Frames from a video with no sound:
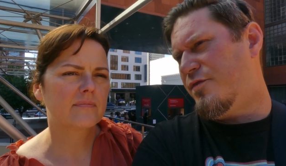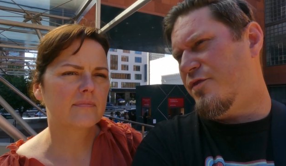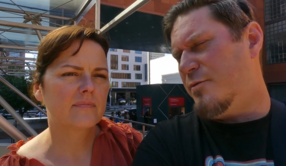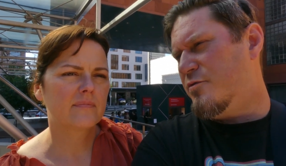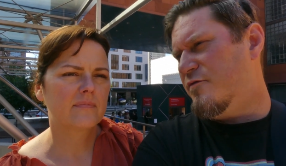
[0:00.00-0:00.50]

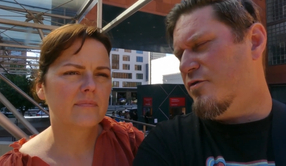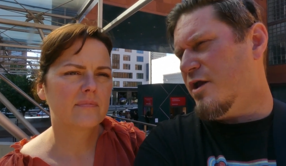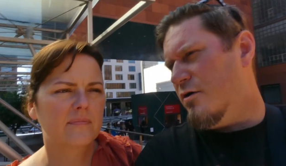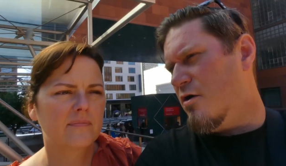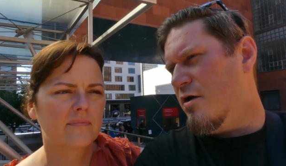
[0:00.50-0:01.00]

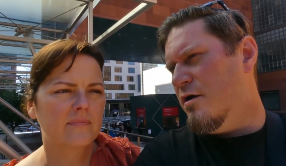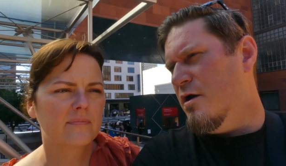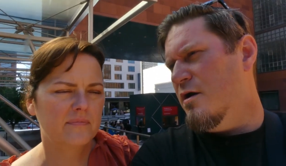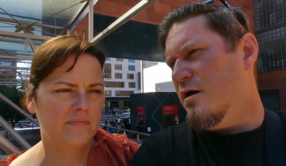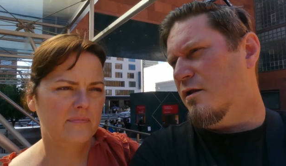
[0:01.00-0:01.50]
Speaker 1: thought-provoking art.
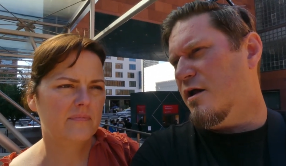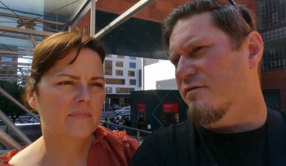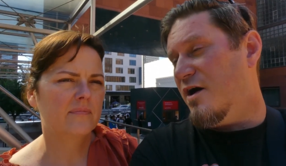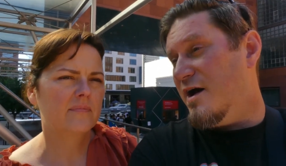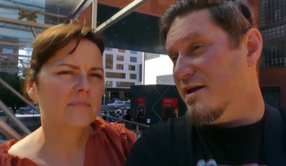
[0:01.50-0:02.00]
A lot
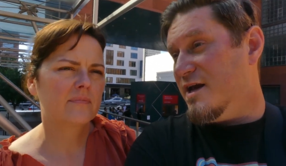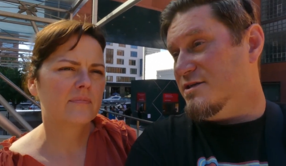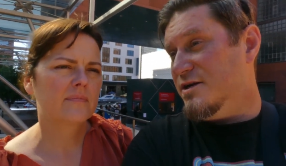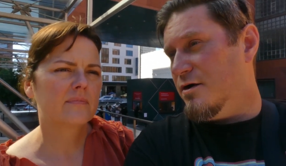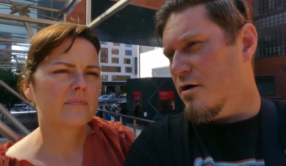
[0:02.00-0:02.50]
of
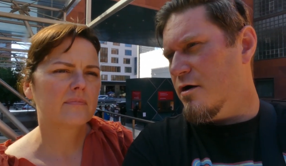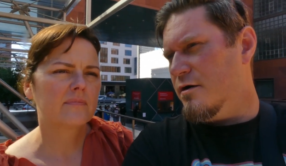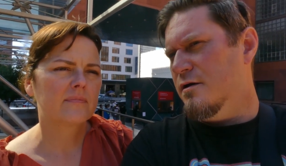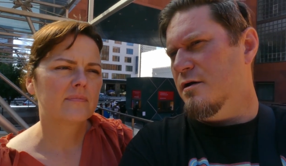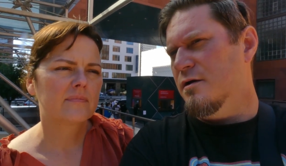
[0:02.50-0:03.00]
eye-catching art,
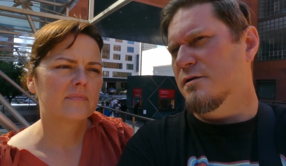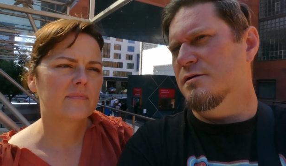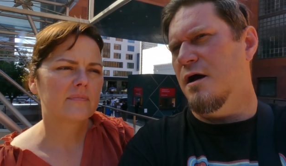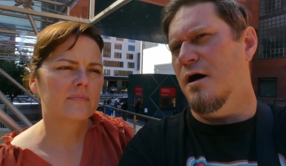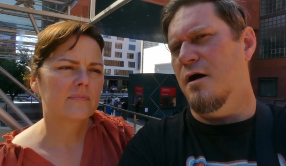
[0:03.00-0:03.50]

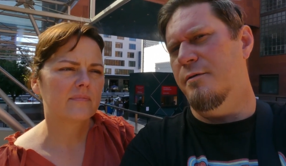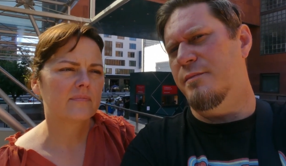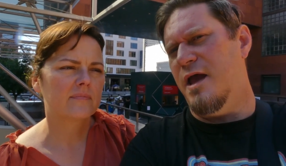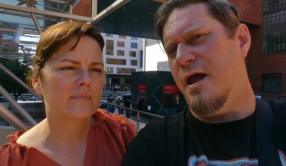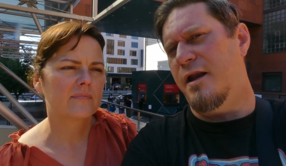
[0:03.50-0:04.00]

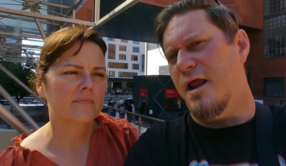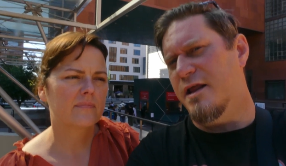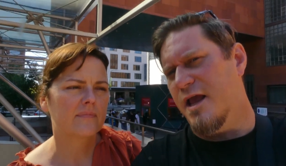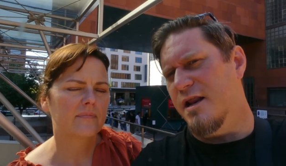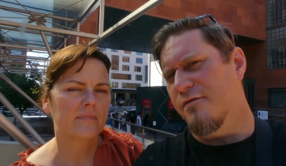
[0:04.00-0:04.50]
and
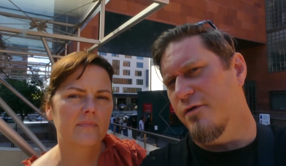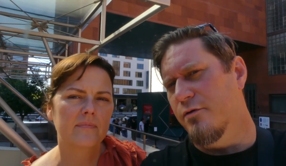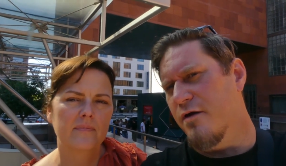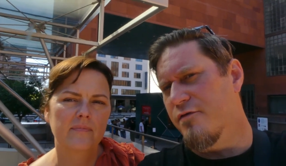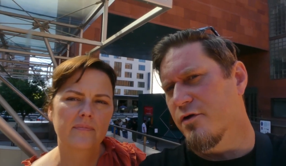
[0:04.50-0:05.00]
again, if
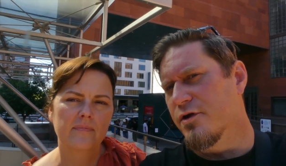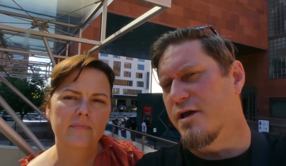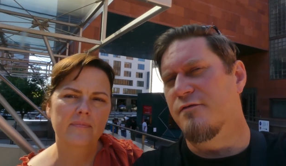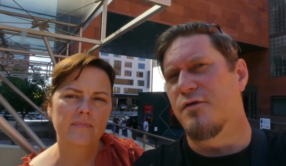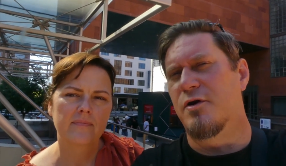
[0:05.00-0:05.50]
you're
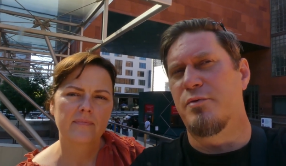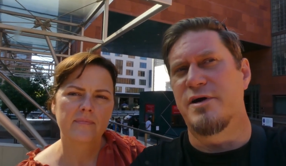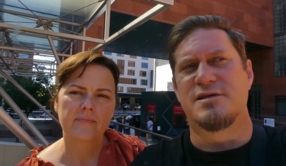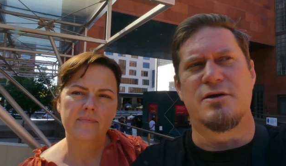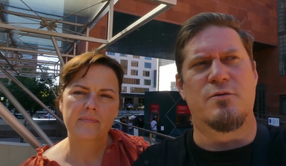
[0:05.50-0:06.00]
looking for a
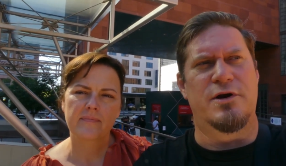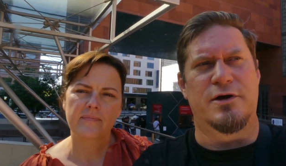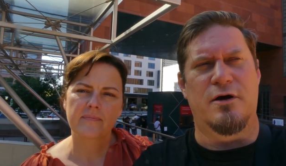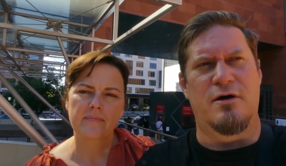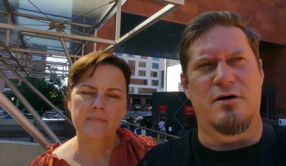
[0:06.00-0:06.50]
place that you want
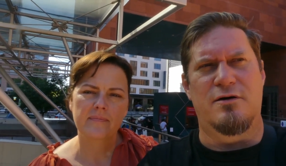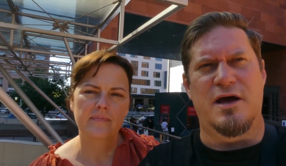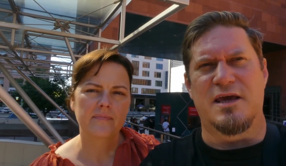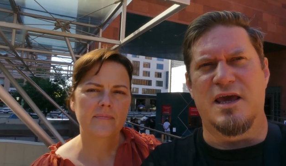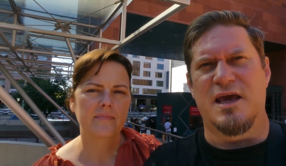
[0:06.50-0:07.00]
to go
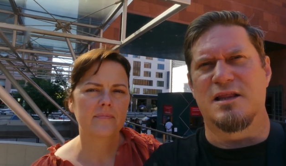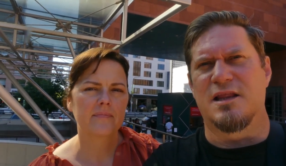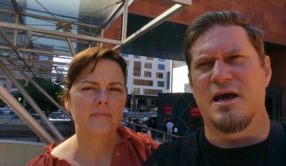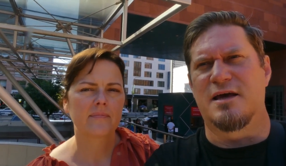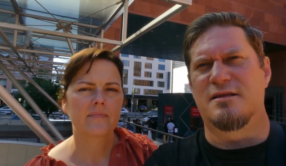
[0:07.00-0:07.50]
and get
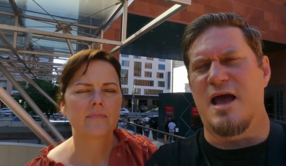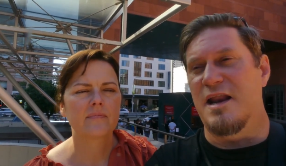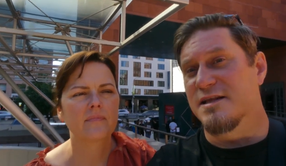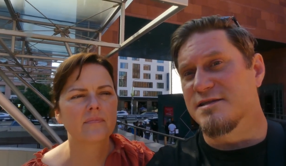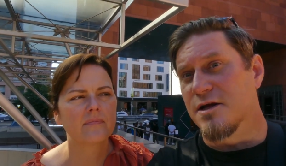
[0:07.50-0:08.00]
like that
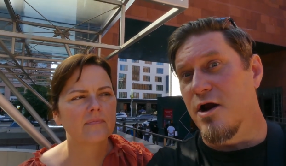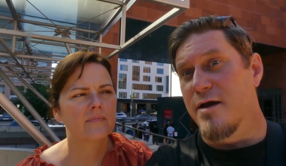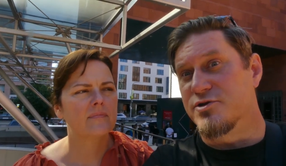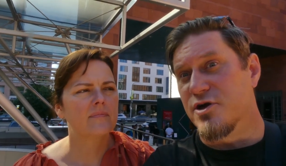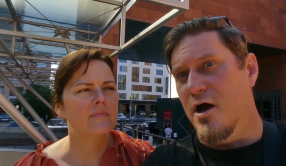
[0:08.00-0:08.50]

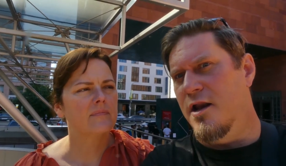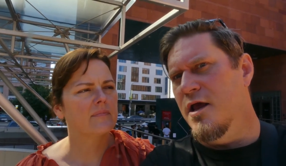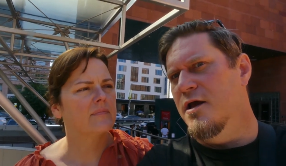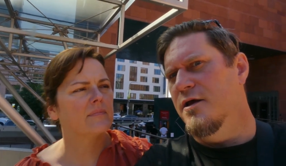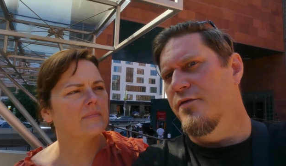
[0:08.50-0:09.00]
Instagram shot,
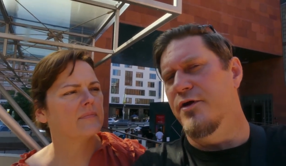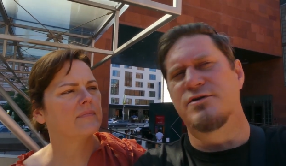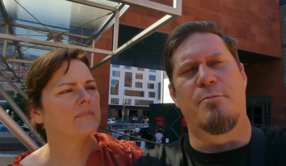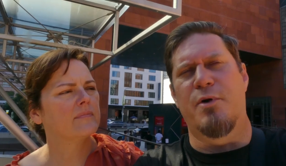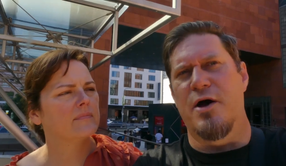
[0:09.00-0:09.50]

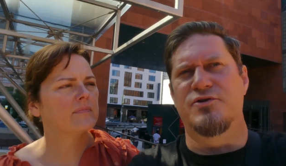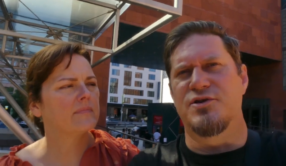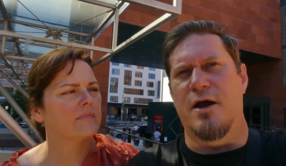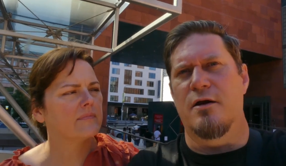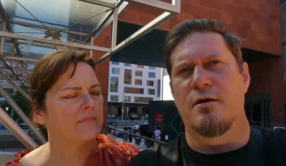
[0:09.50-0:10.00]
there's a bunch
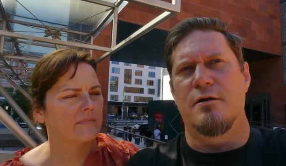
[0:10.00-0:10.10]
there.